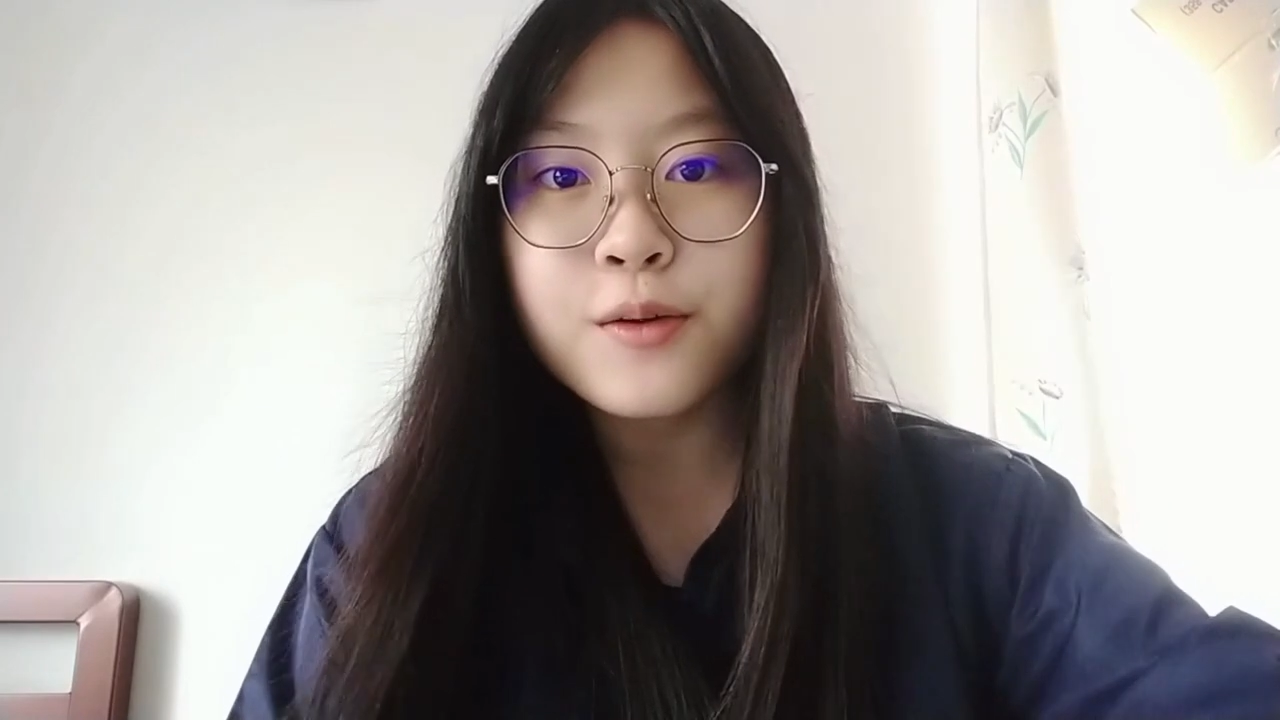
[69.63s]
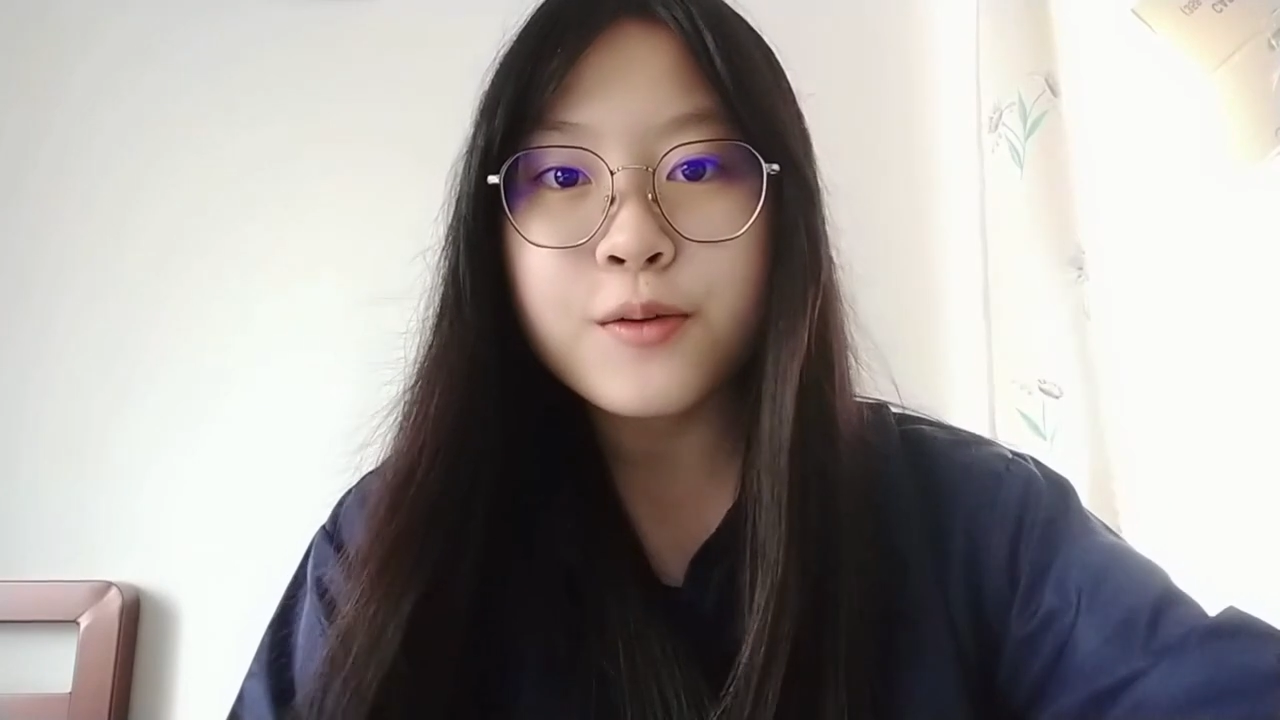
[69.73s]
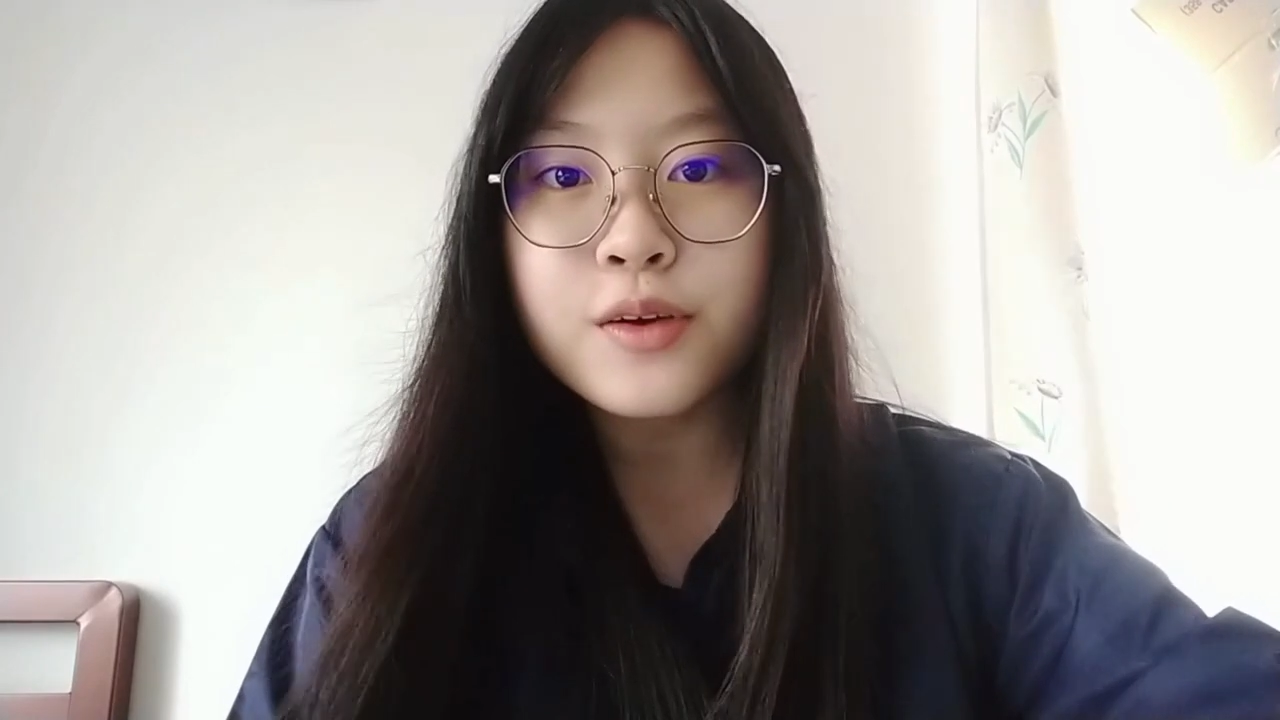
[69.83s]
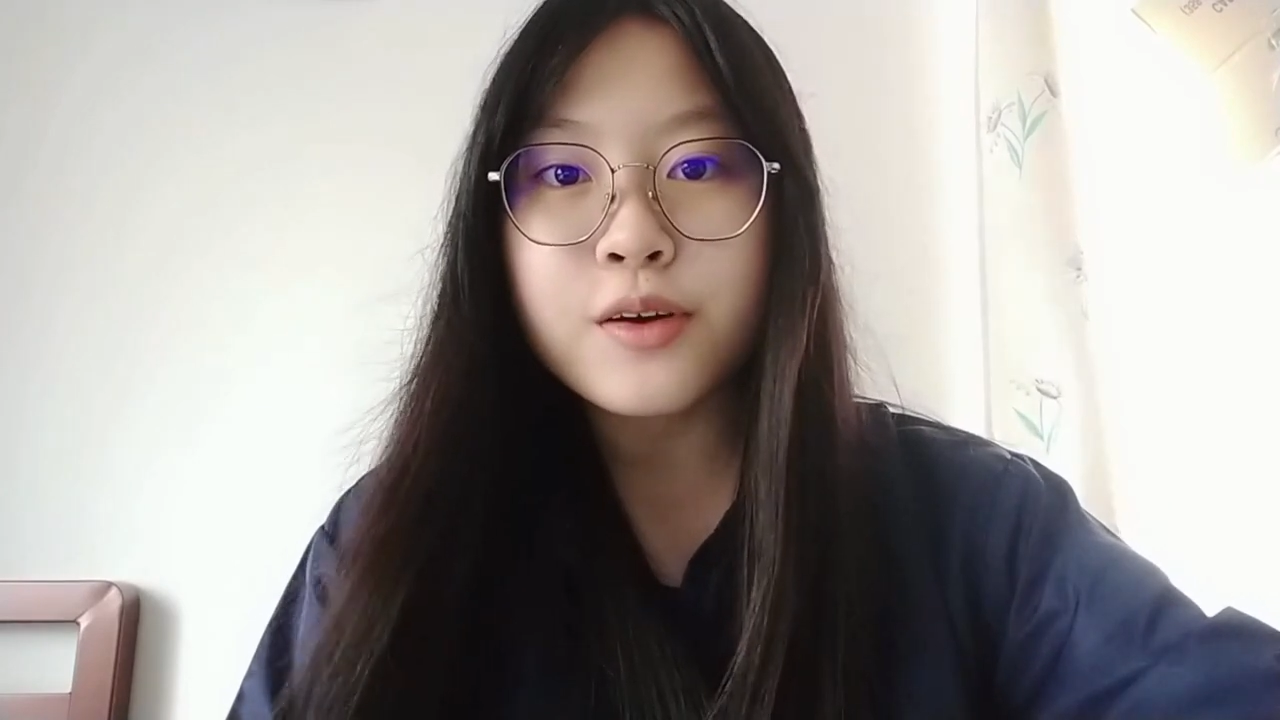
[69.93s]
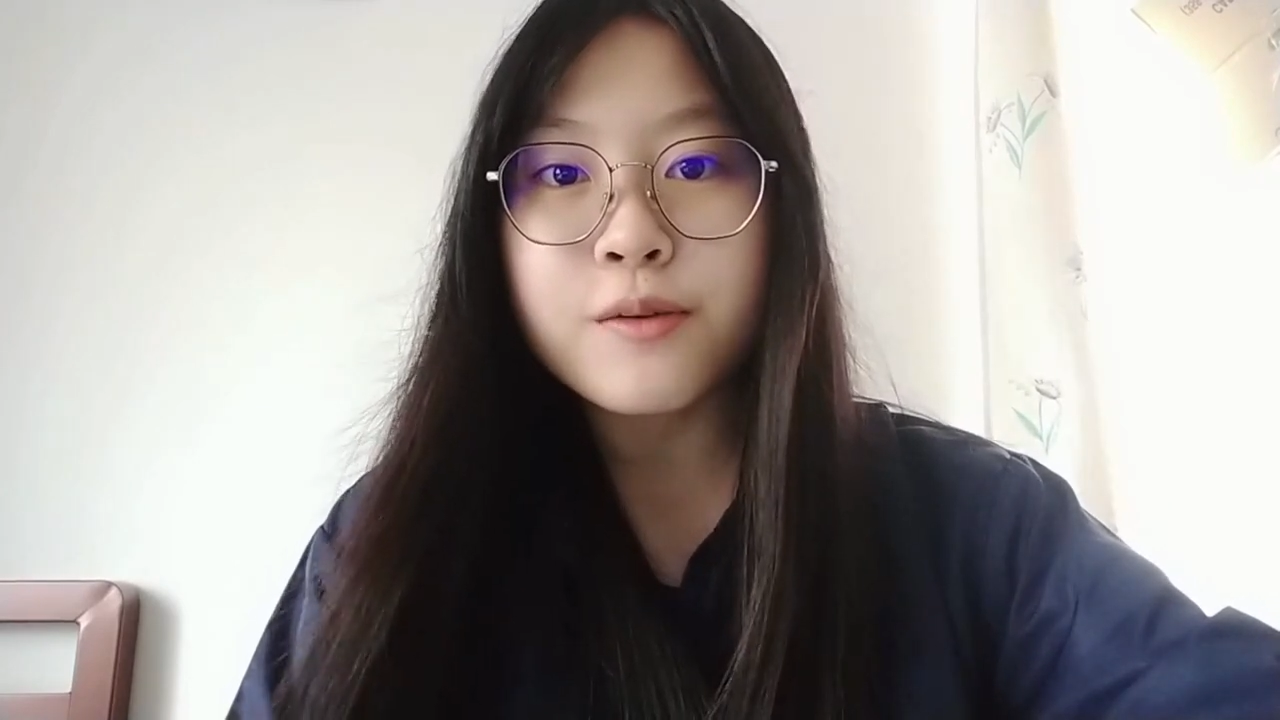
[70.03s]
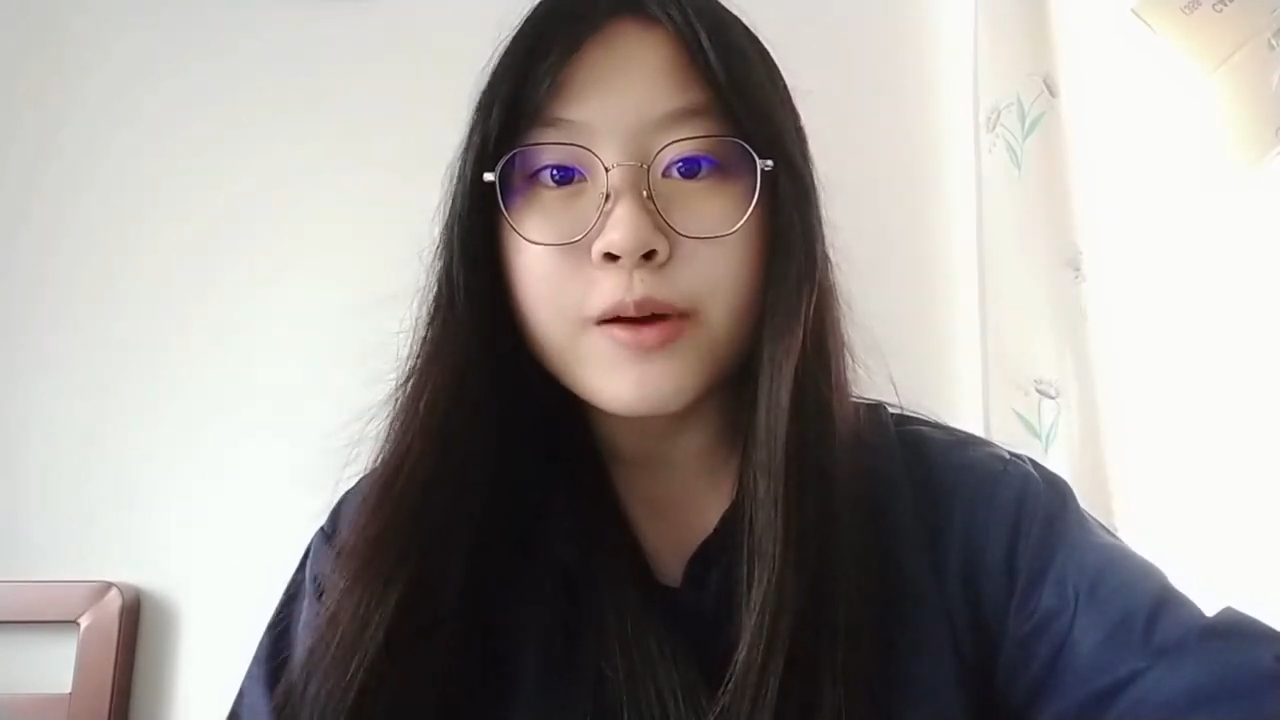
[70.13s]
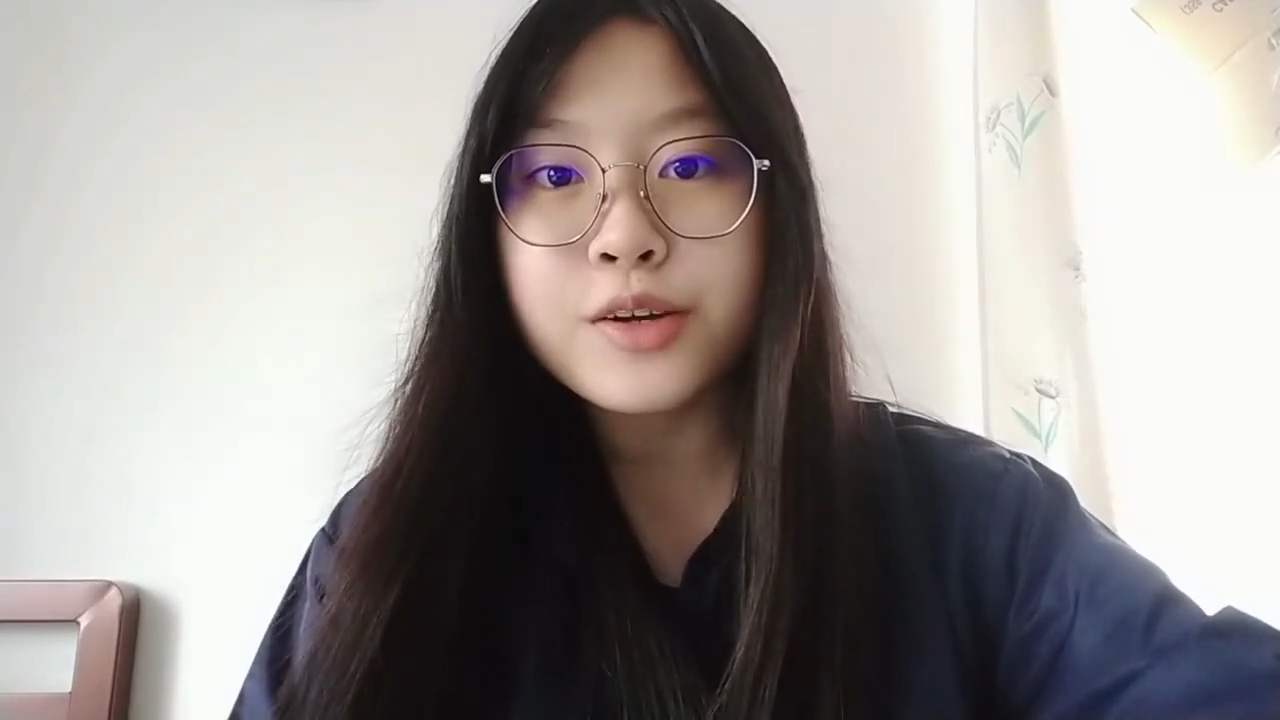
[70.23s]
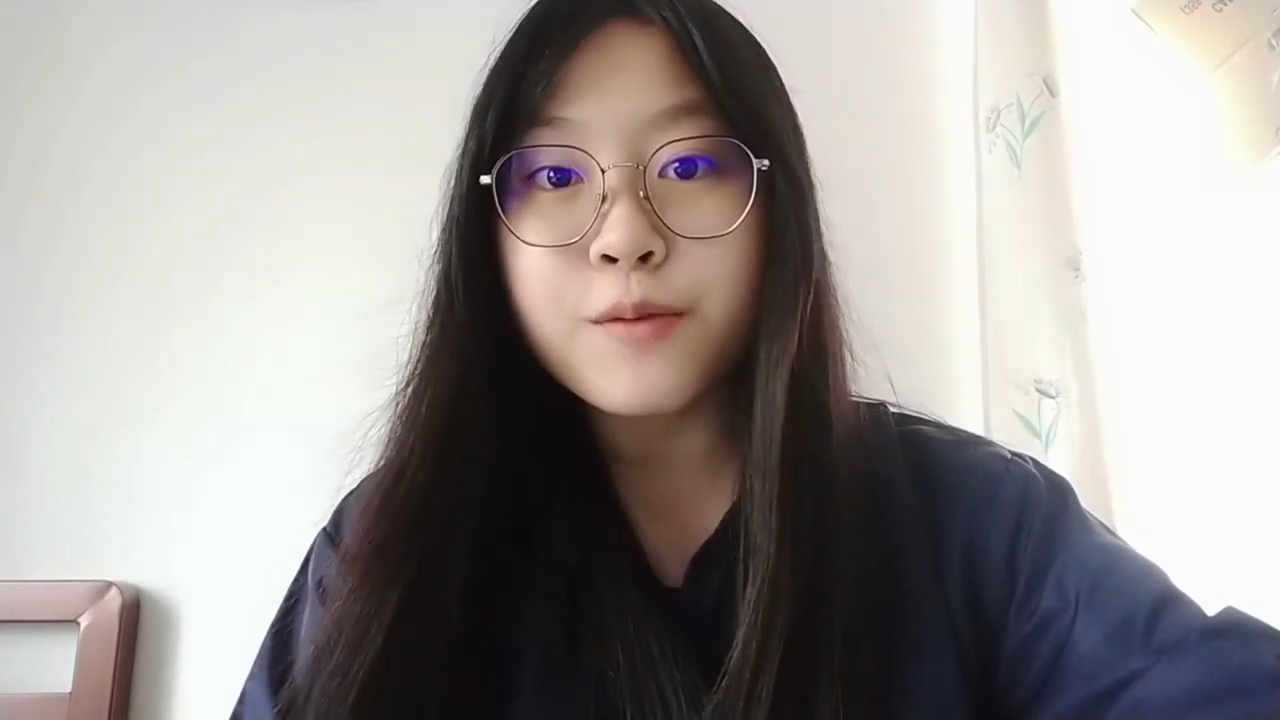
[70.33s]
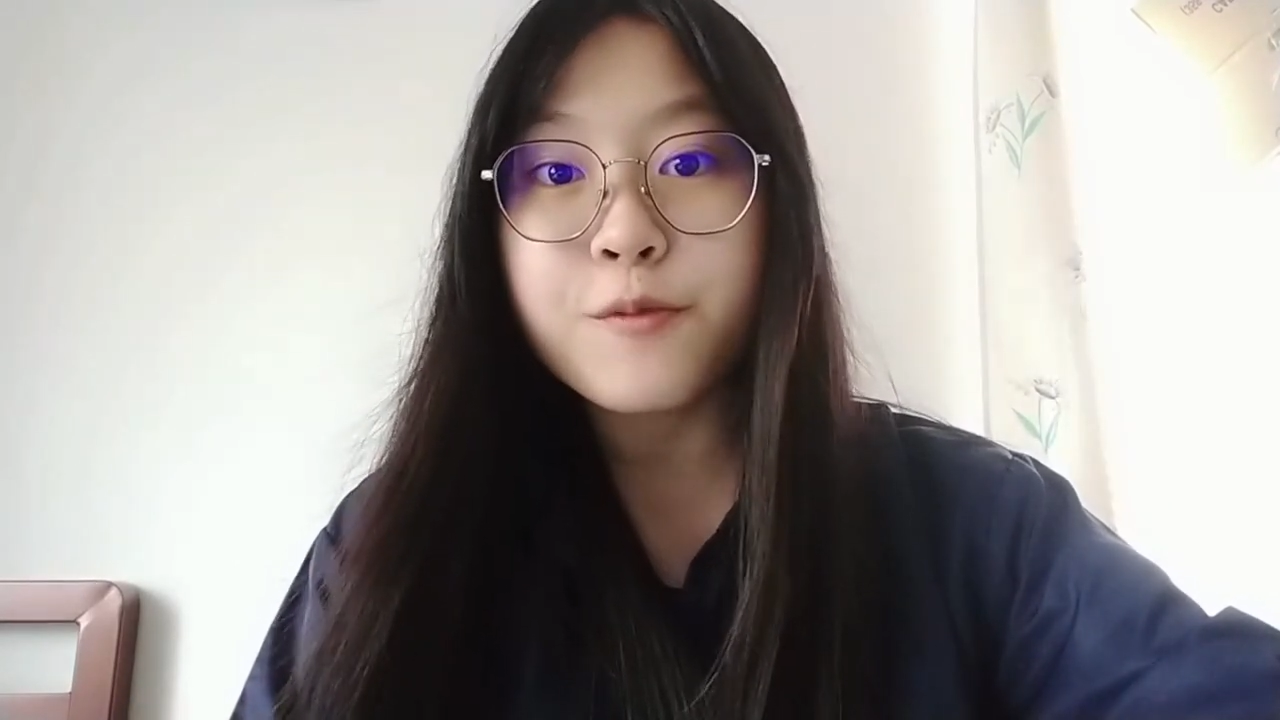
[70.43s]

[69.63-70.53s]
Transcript: include a rush